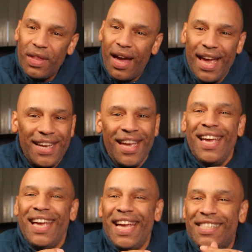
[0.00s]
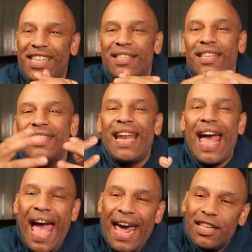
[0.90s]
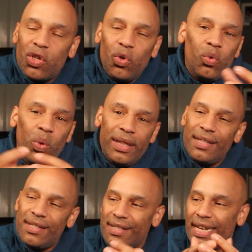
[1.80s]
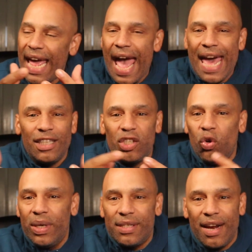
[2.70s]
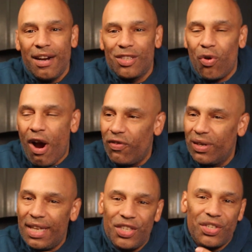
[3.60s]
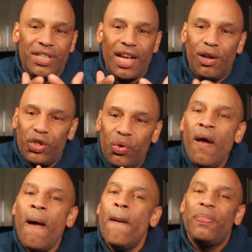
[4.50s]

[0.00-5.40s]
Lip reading: Like, it just is an attitude with Terence Crawford that just tells you